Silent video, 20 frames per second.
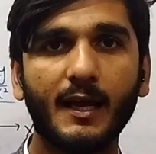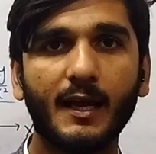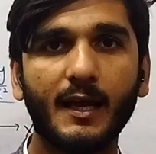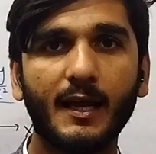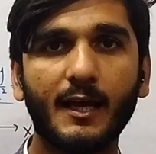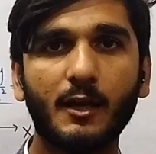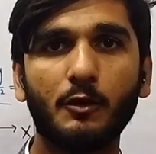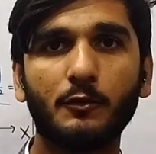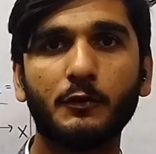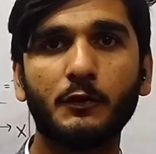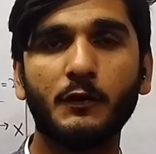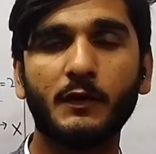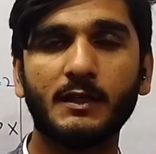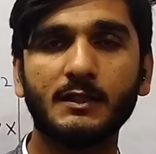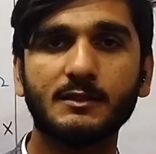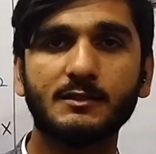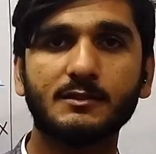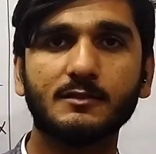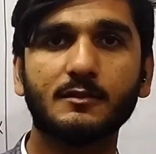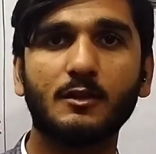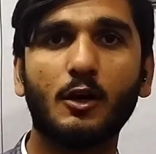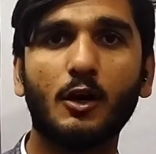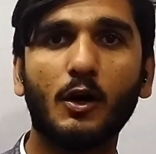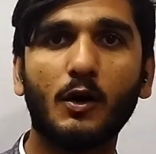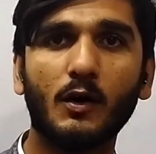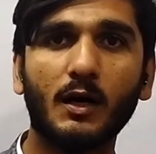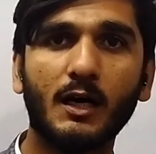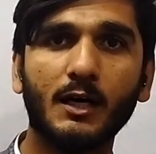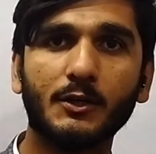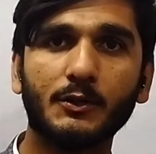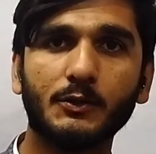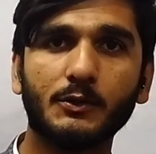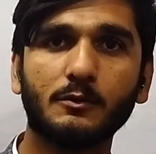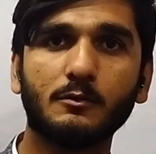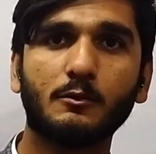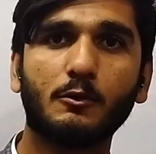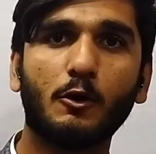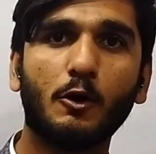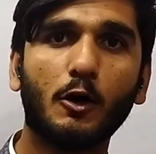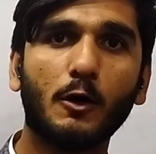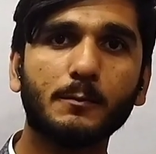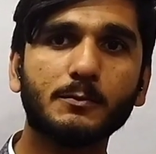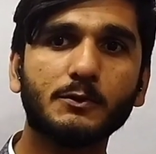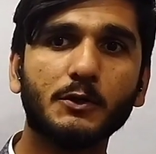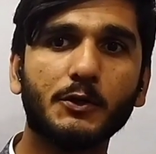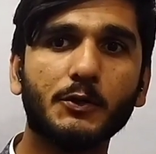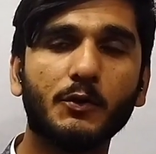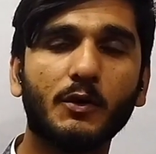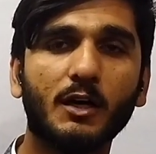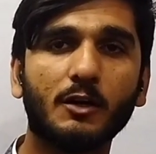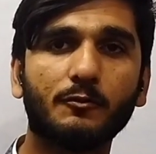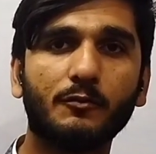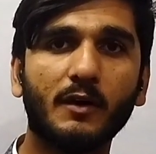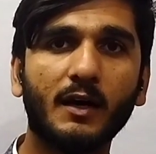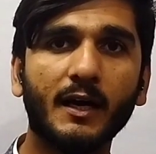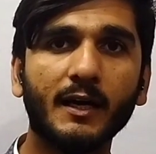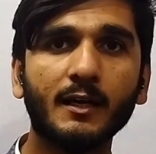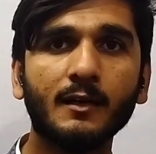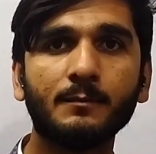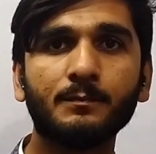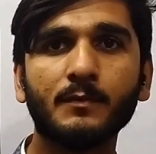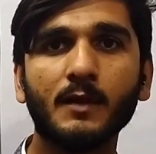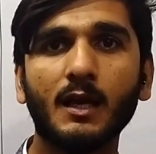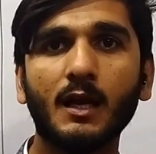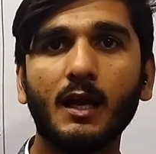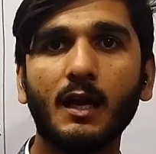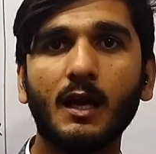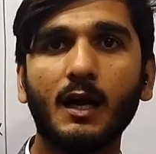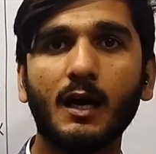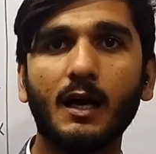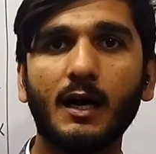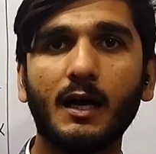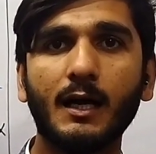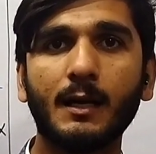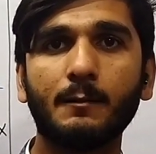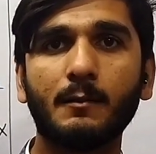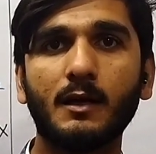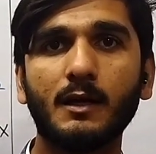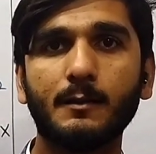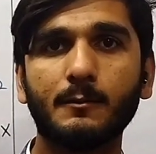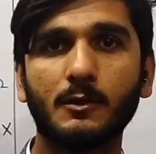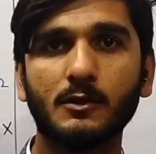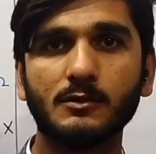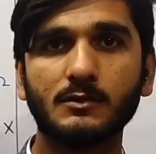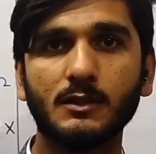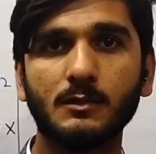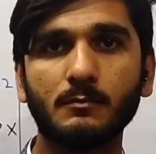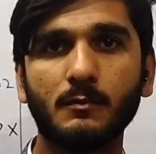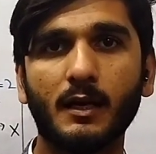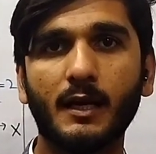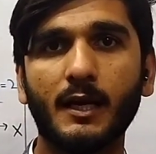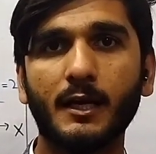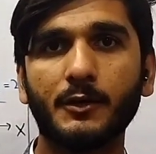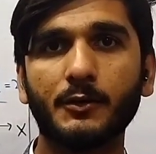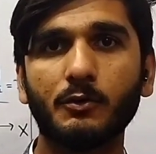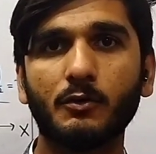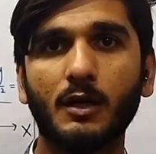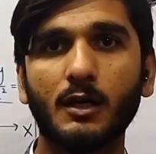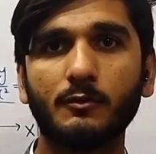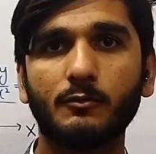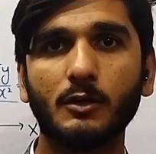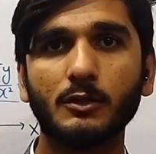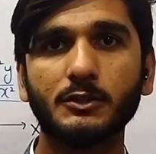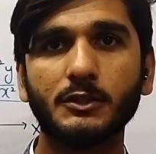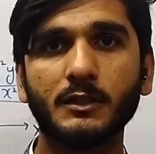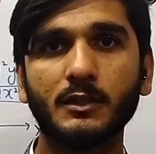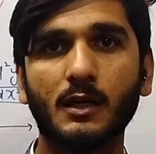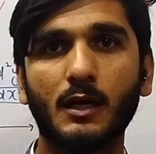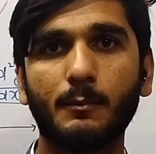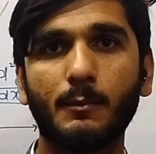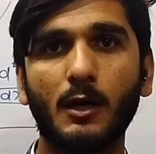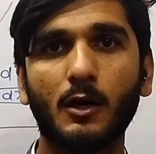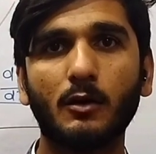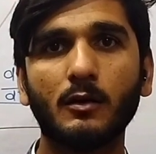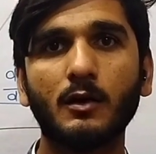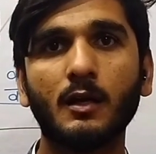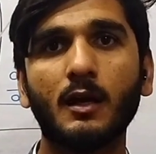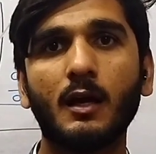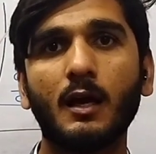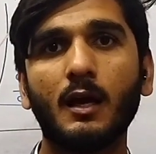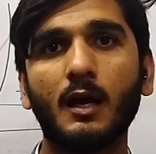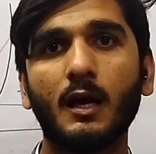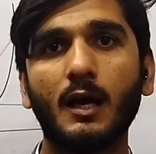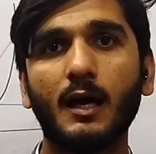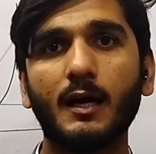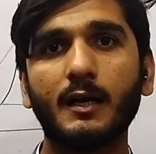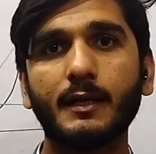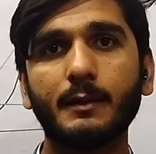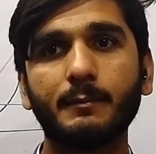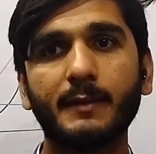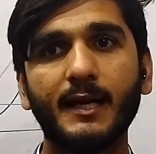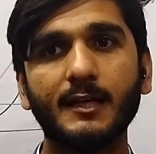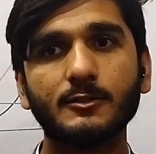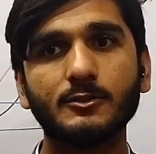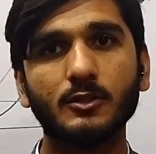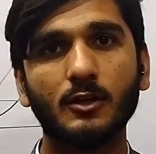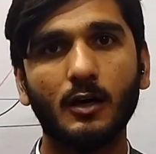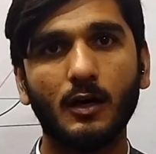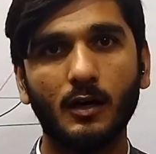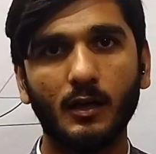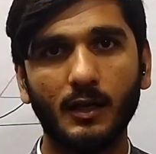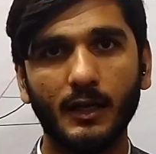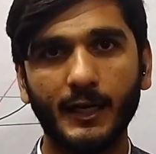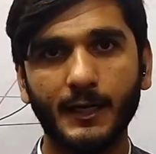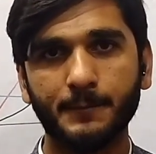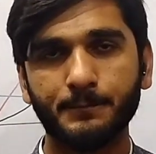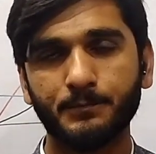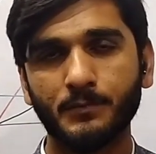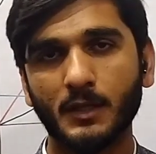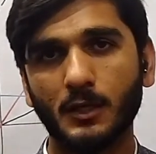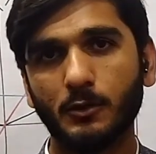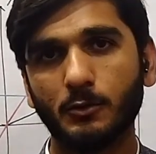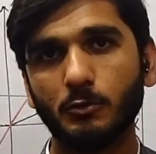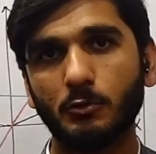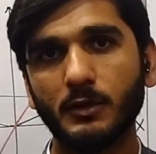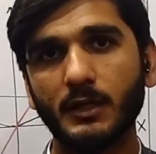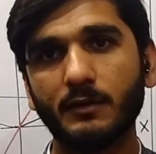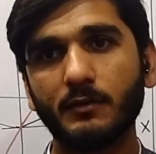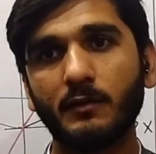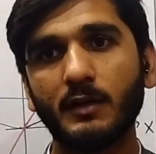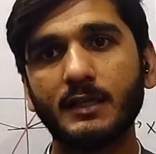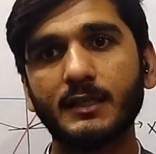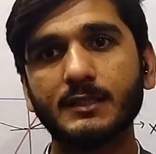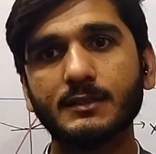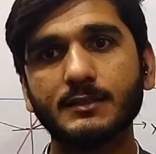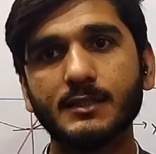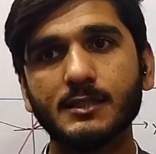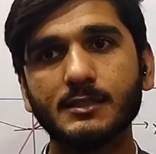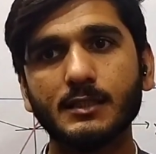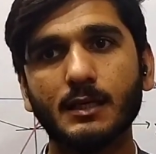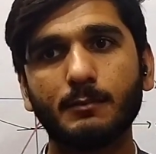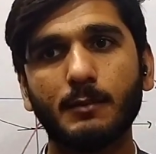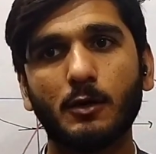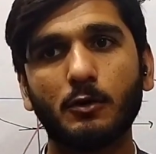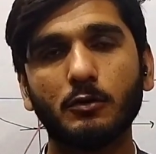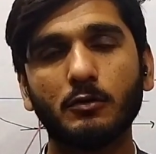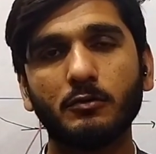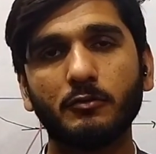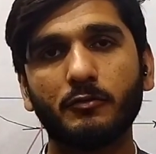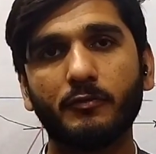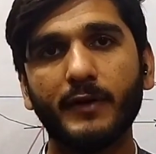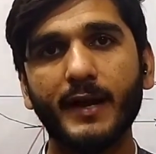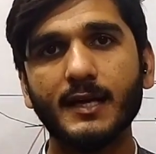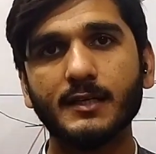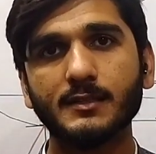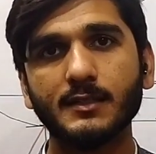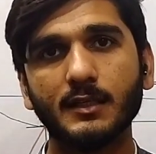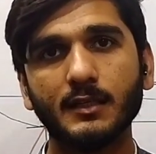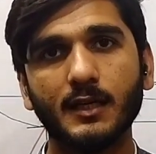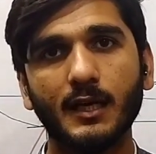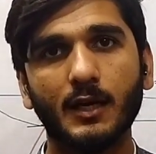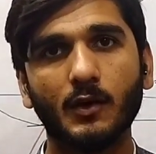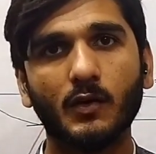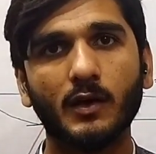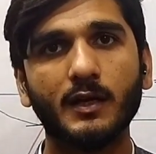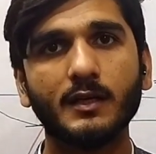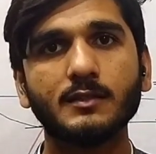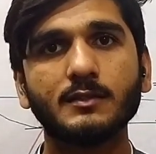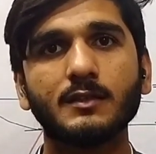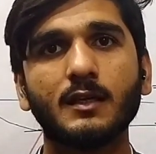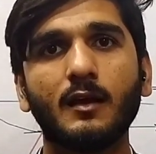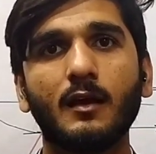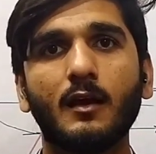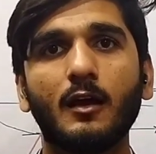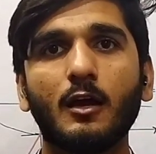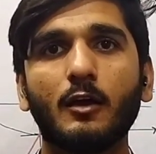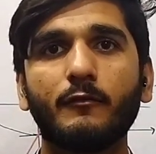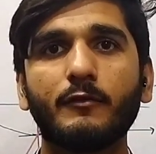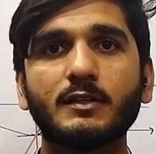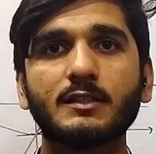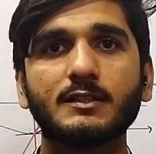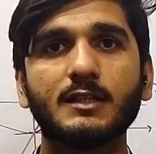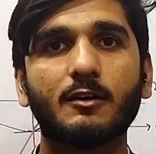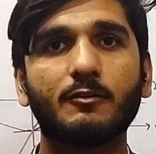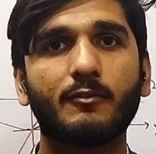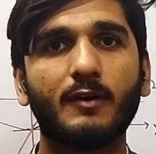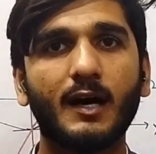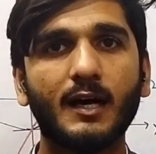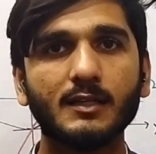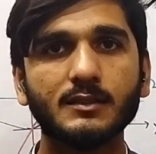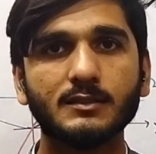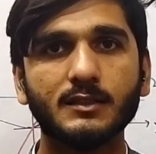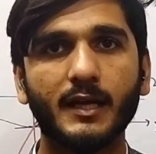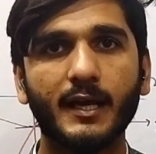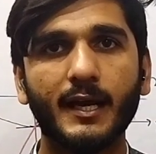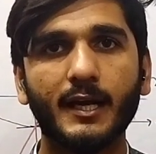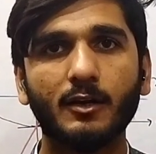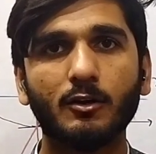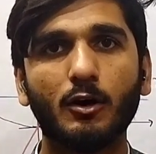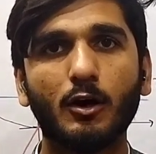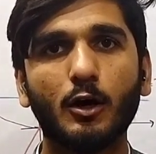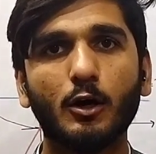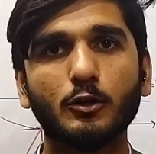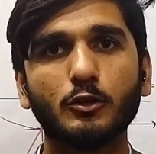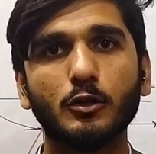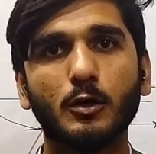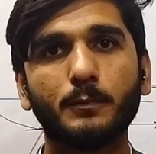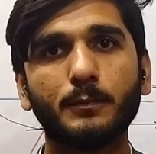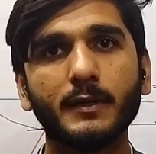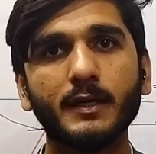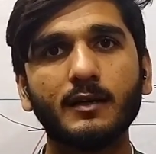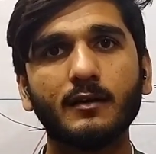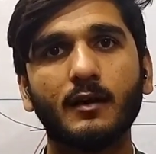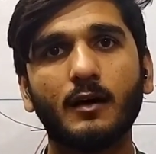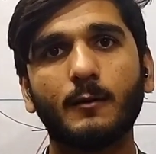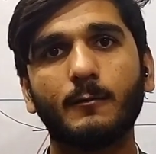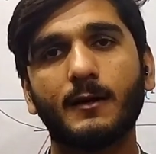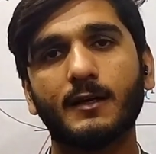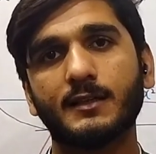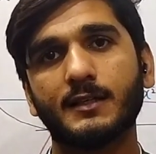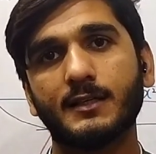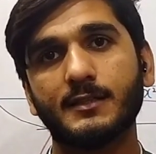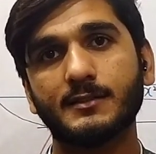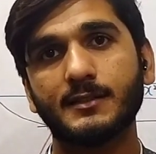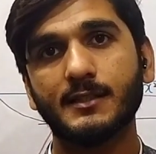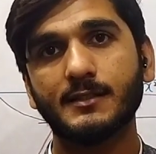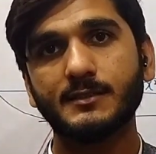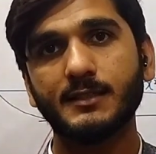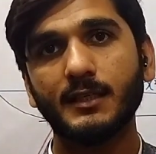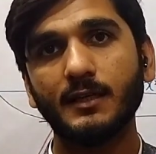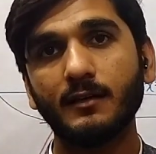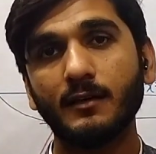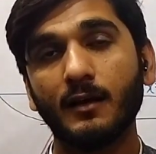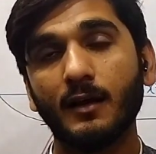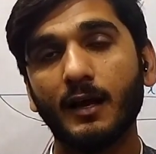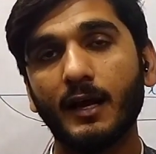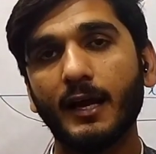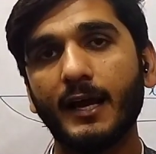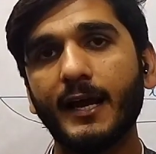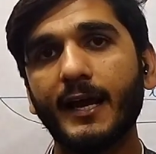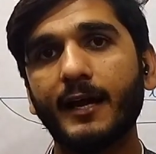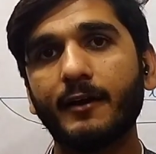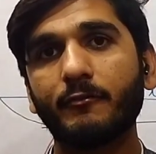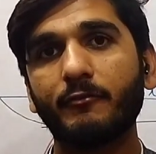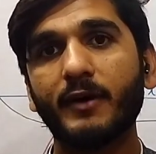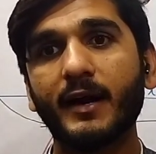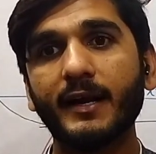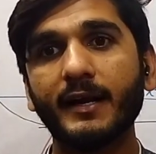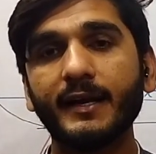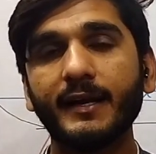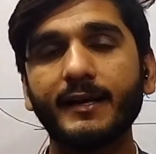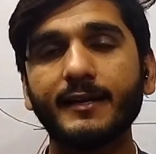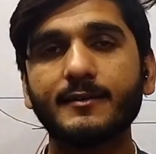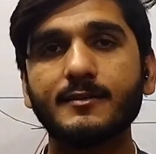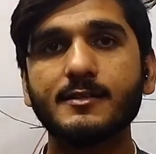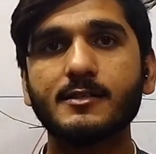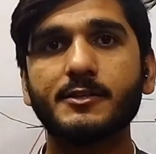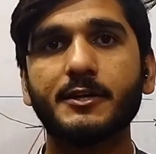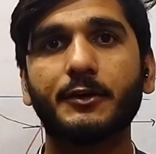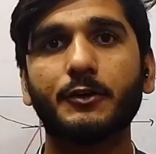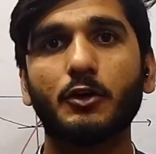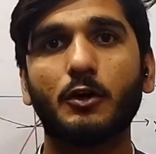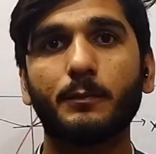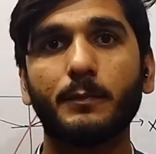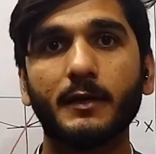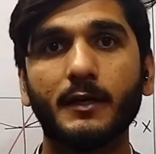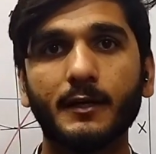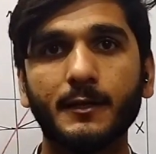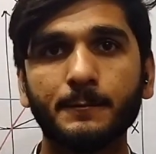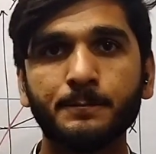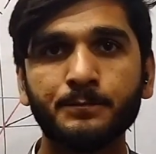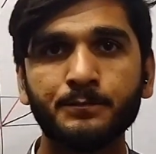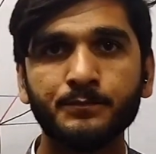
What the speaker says: Hello viewers, how are you? Hope so you are fine. I am Ali Moazzam and you are watching about Ali Maths Online. Today we will discuss about fractional calculus, which is a vast and hot topic among the researchers and very interesting topic.